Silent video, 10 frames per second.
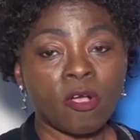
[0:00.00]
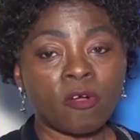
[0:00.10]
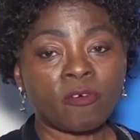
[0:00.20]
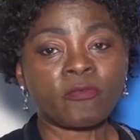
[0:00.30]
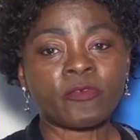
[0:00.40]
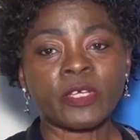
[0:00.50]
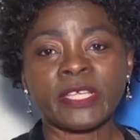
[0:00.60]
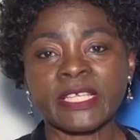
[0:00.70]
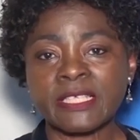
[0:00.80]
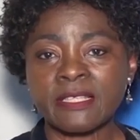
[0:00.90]
of
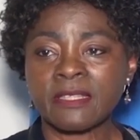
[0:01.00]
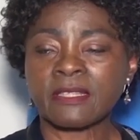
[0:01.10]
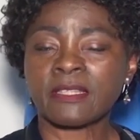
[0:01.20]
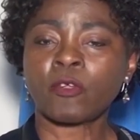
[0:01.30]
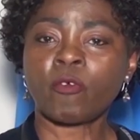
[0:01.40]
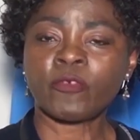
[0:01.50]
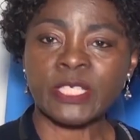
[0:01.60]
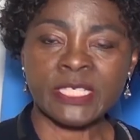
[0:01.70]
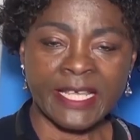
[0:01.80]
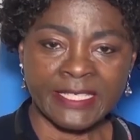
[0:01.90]
getting
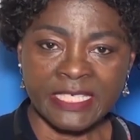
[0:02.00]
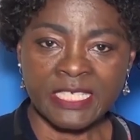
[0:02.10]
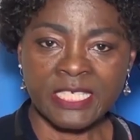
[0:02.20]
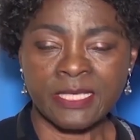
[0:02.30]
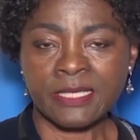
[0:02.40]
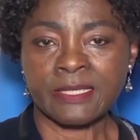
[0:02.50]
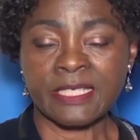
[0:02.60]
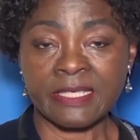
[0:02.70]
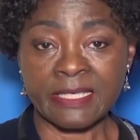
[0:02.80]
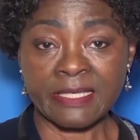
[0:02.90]
COVID-19
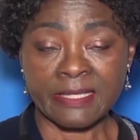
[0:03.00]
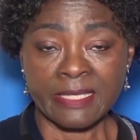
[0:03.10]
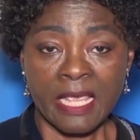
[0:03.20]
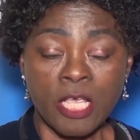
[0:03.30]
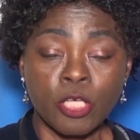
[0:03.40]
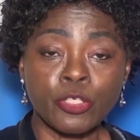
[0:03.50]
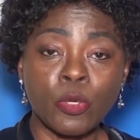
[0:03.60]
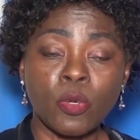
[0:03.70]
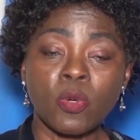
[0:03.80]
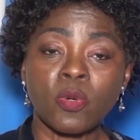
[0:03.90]
disease.
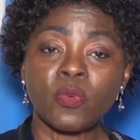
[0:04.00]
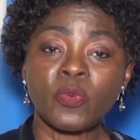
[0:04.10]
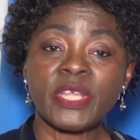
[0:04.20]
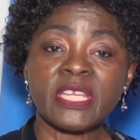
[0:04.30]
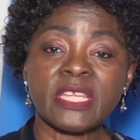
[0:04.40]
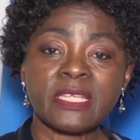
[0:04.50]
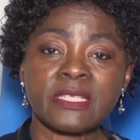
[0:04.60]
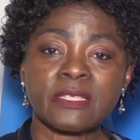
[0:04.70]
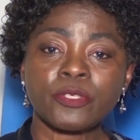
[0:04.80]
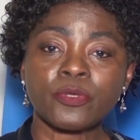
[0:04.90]
So we
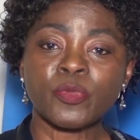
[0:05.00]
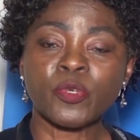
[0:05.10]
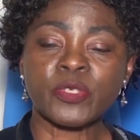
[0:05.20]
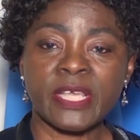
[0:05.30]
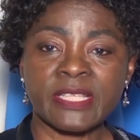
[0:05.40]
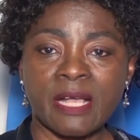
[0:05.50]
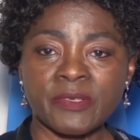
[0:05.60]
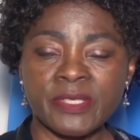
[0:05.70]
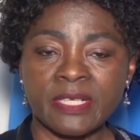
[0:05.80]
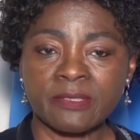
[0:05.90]
need to protect
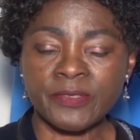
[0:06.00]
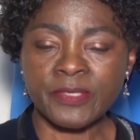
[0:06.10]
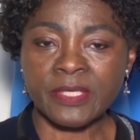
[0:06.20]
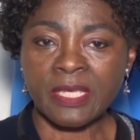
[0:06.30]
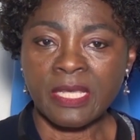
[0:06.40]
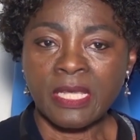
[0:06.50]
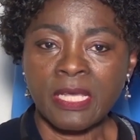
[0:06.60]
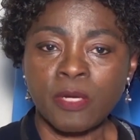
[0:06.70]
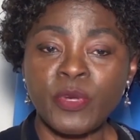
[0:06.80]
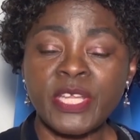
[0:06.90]
ourselves.
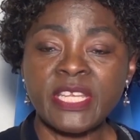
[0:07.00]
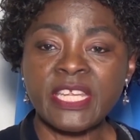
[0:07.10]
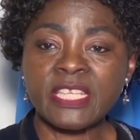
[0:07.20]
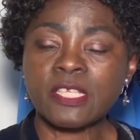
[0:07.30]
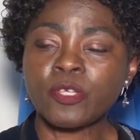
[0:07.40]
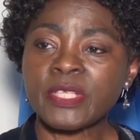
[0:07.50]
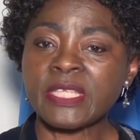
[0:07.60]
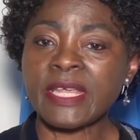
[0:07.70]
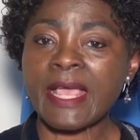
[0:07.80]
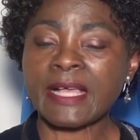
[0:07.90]
We need to
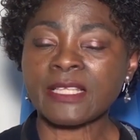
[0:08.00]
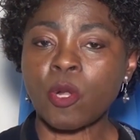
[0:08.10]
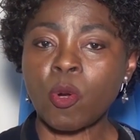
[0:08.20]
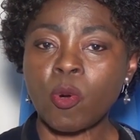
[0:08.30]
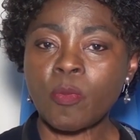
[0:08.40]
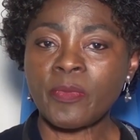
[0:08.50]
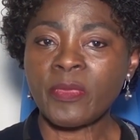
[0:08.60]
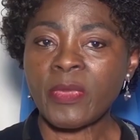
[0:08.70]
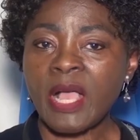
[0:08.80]
stay at home,